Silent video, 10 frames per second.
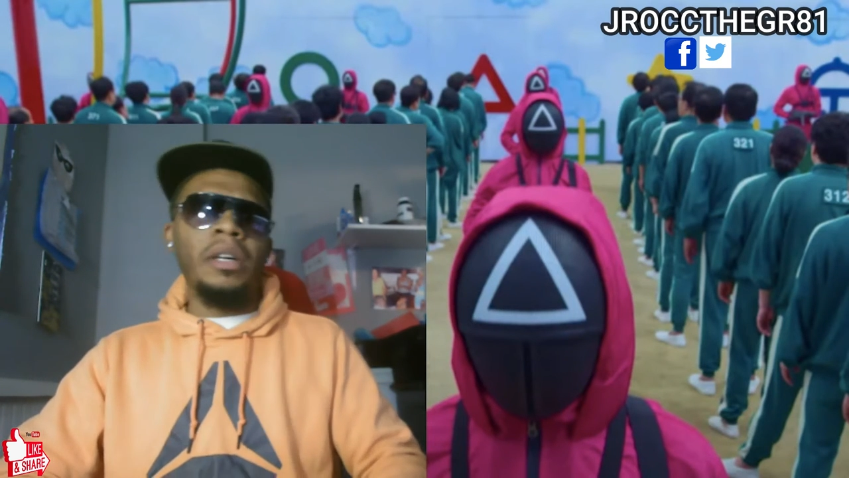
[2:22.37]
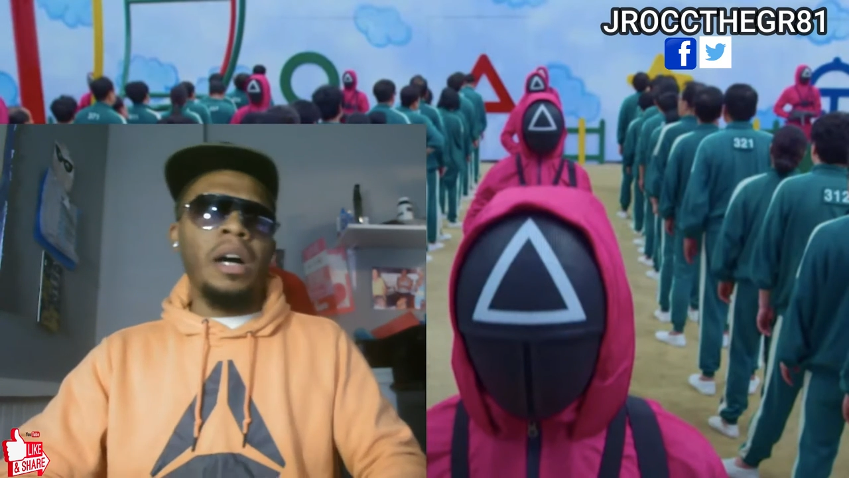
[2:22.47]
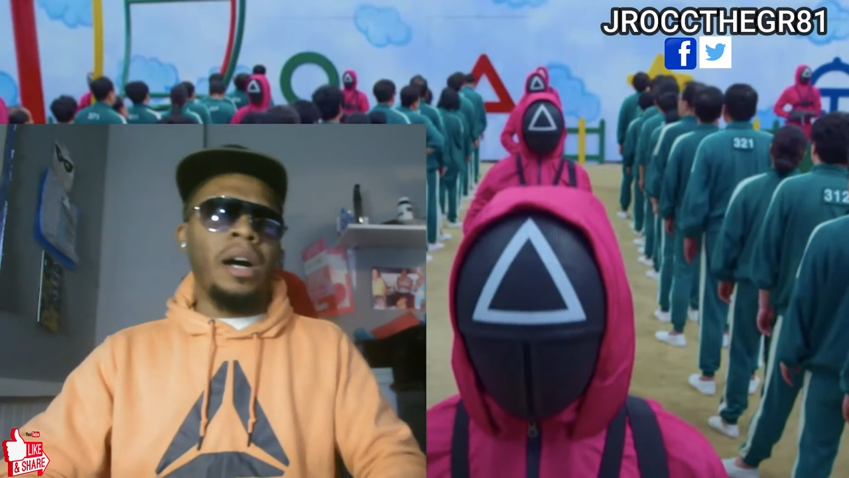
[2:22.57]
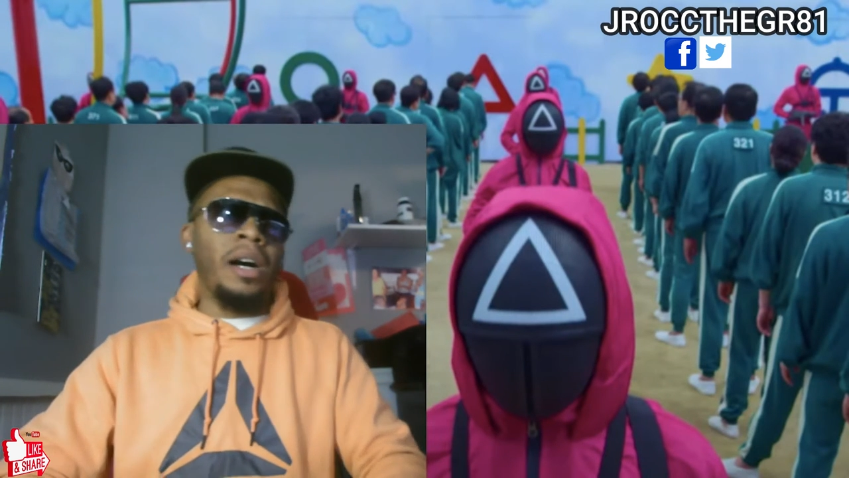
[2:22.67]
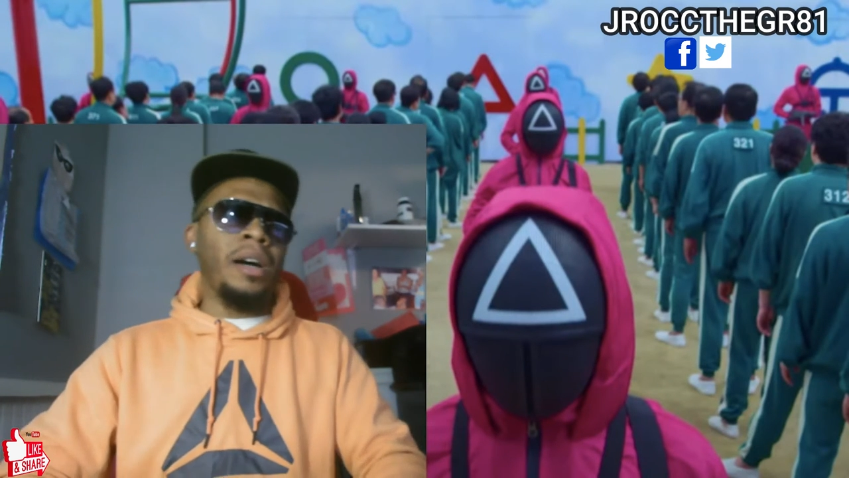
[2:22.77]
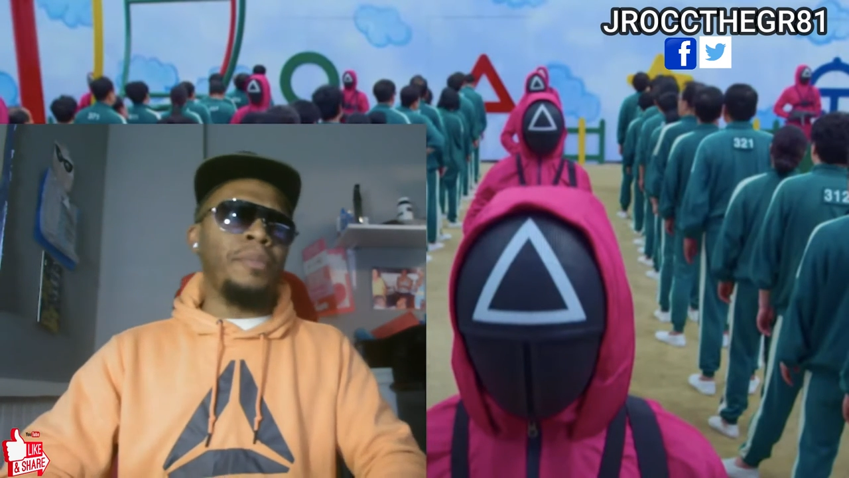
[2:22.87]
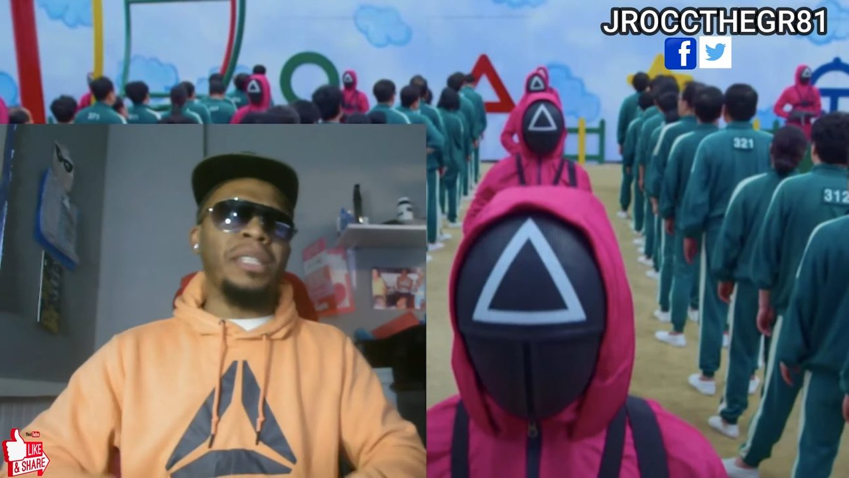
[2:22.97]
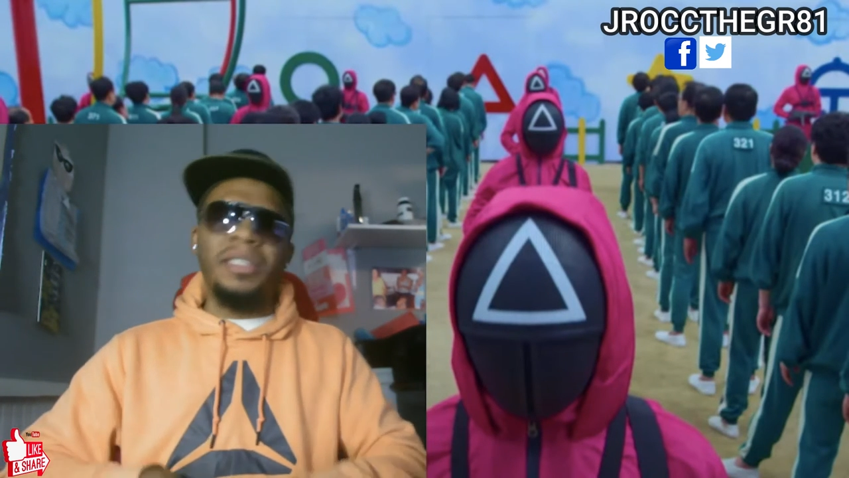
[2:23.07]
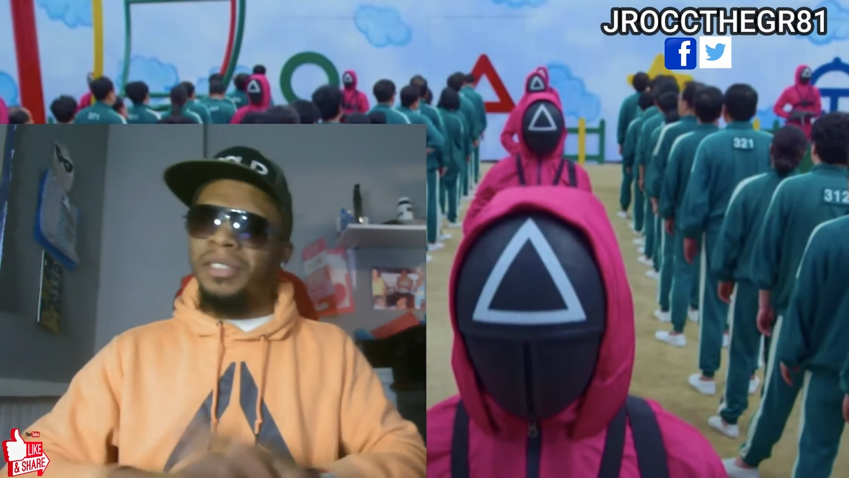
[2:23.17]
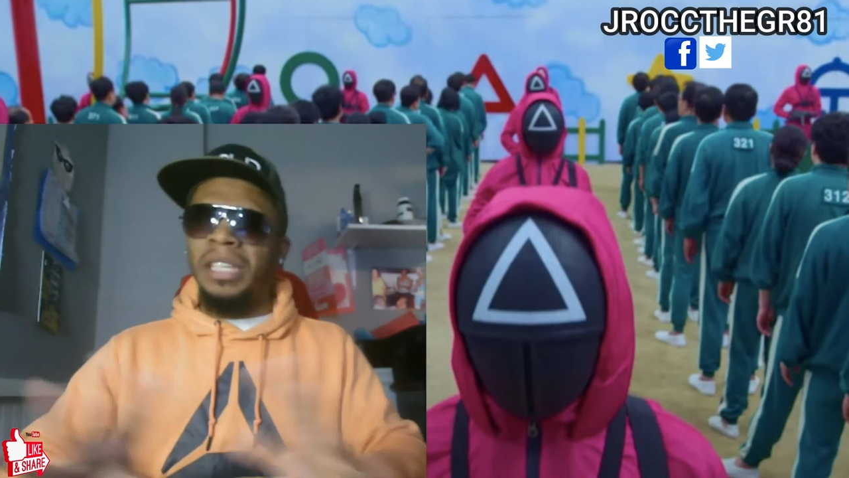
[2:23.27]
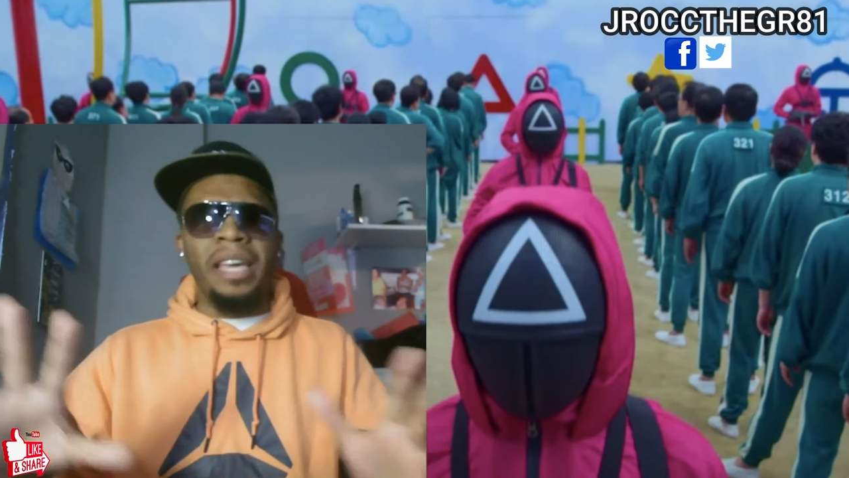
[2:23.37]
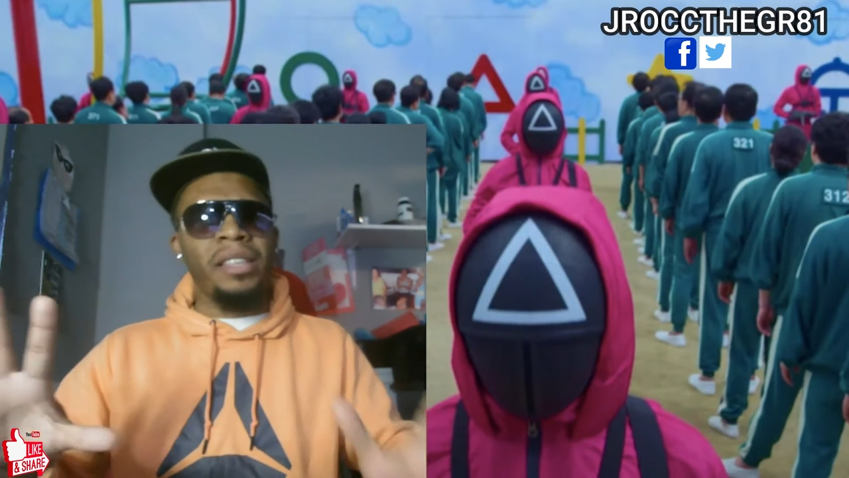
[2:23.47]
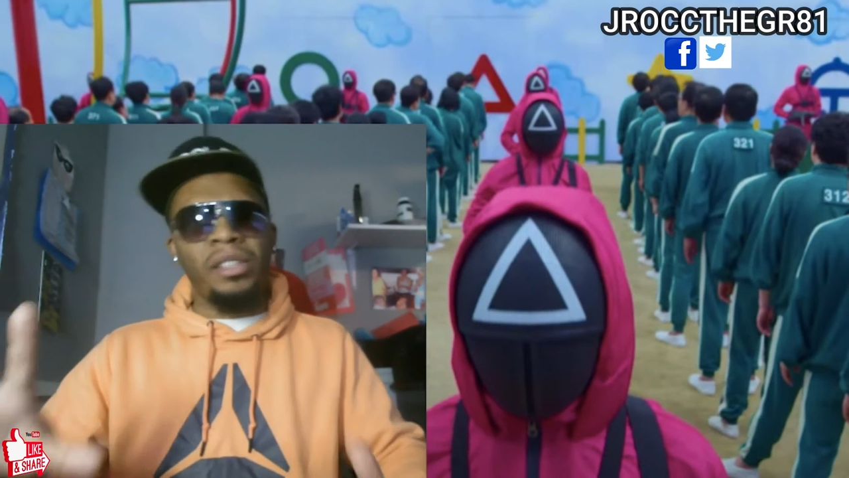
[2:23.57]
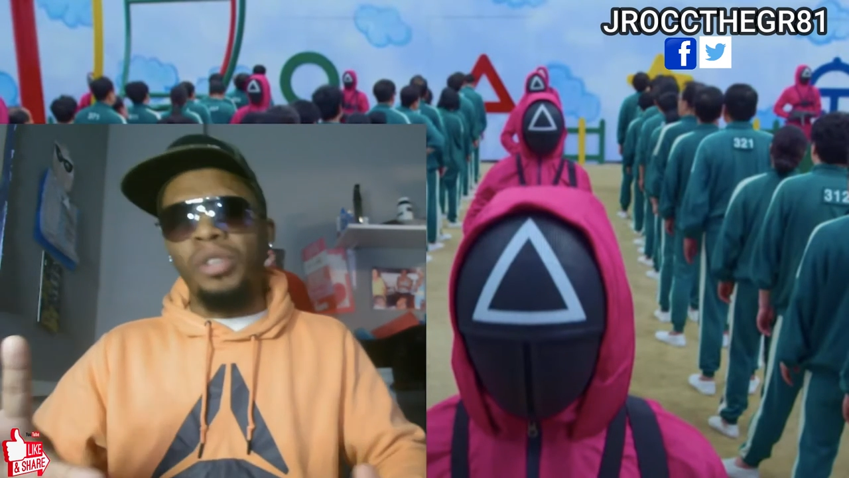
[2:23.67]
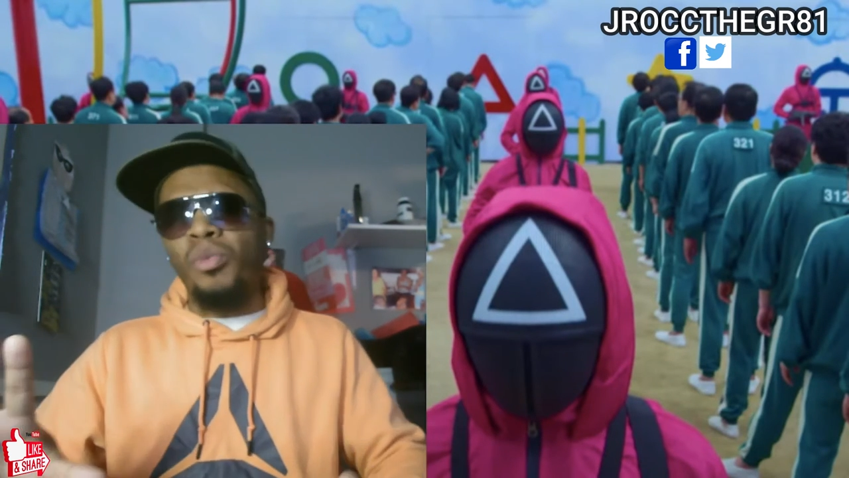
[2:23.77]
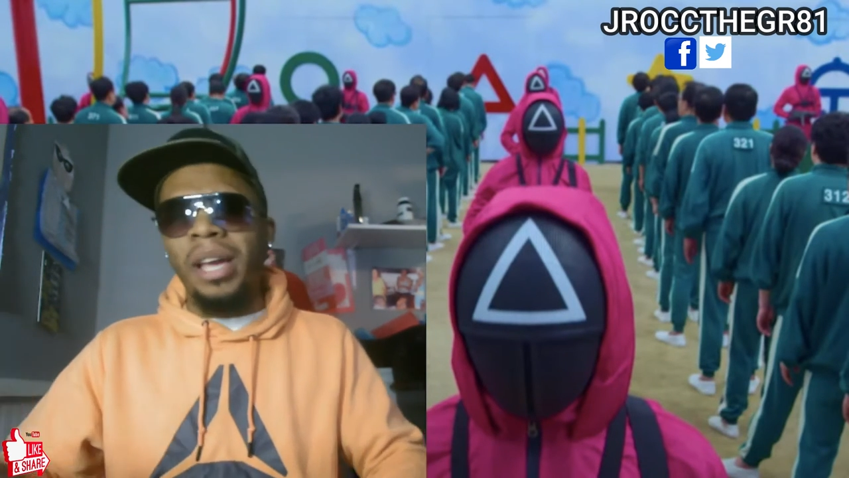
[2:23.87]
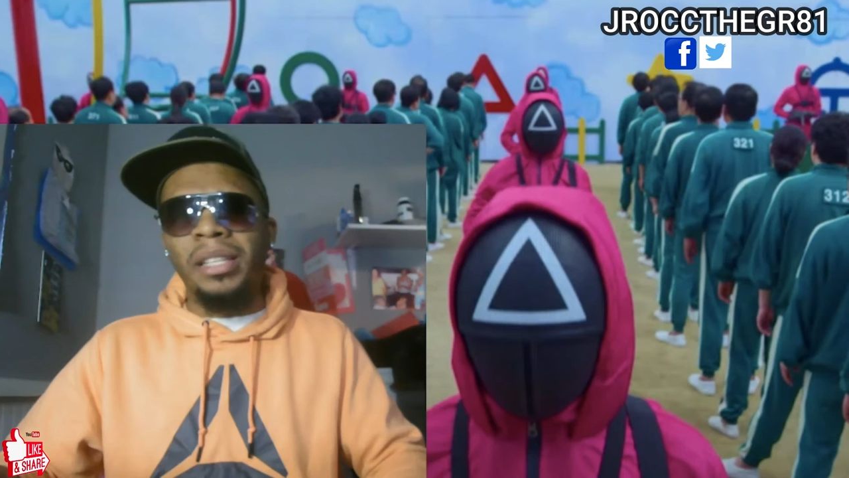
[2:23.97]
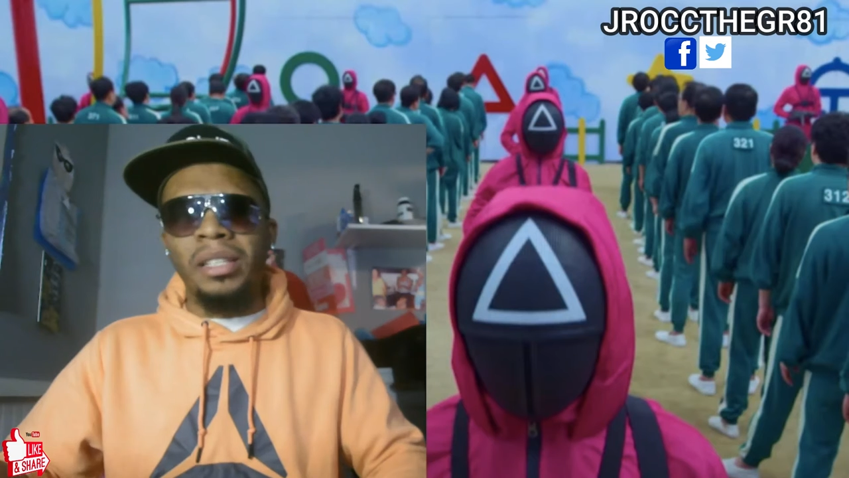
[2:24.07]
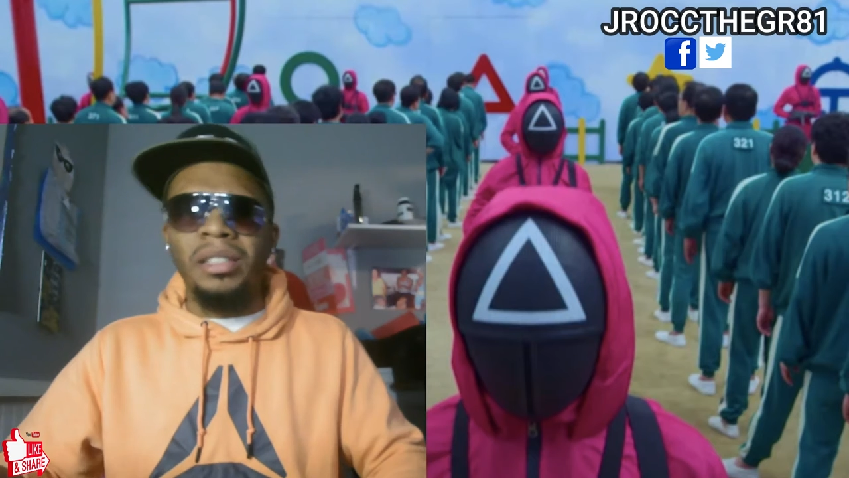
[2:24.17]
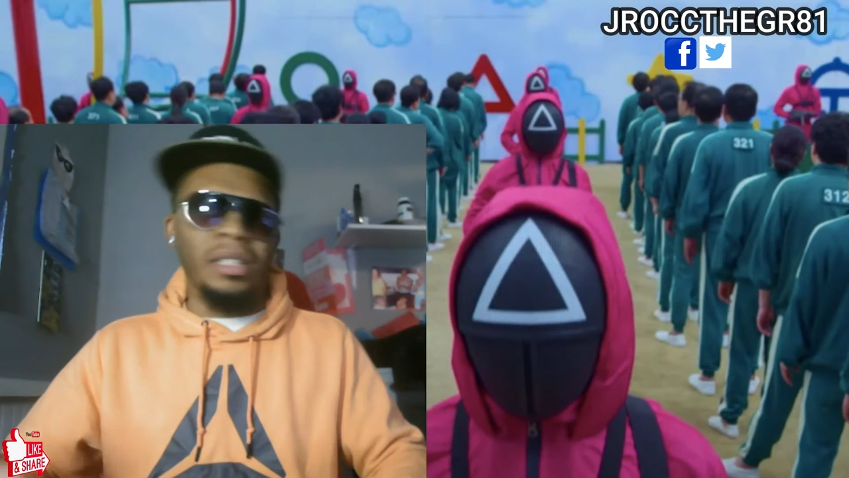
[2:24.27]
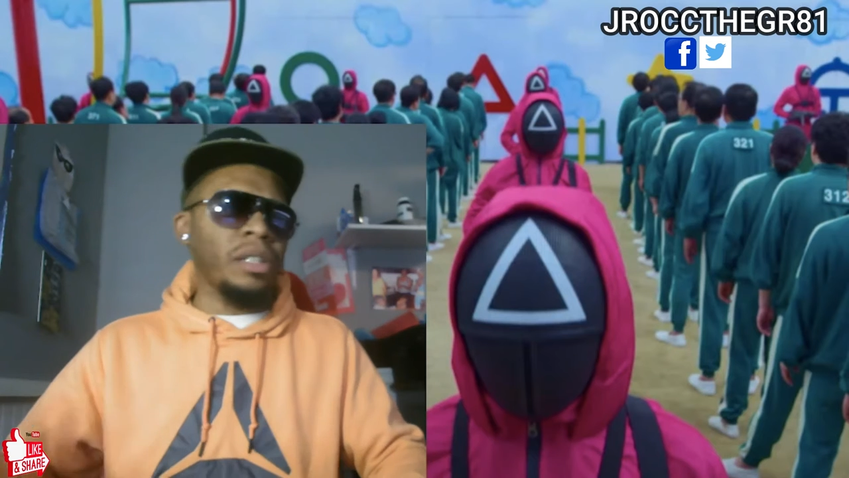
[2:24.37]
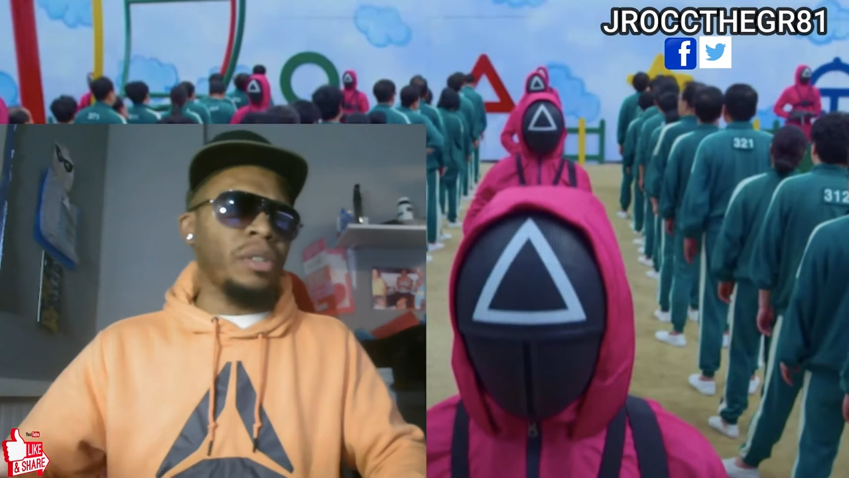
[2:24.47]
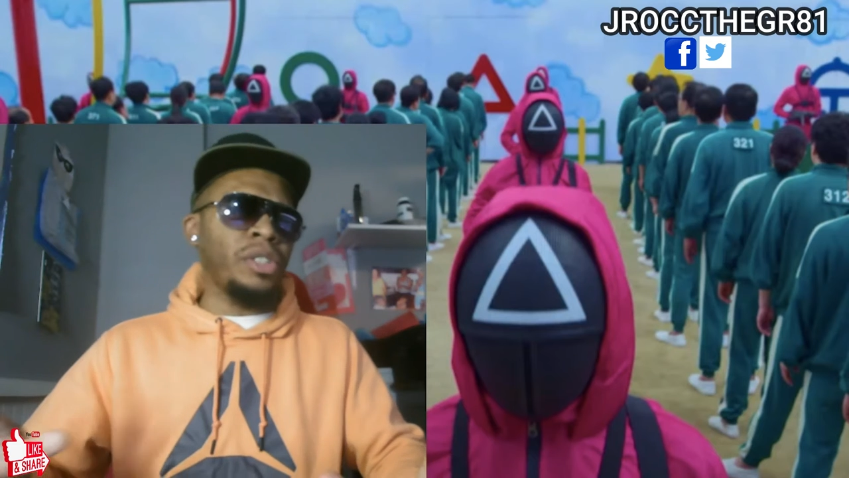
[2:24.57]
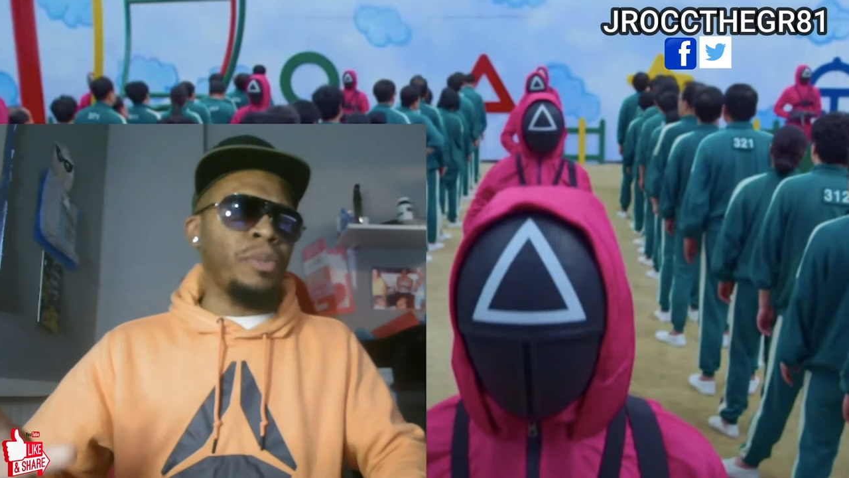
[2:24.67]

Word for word: But the director, look,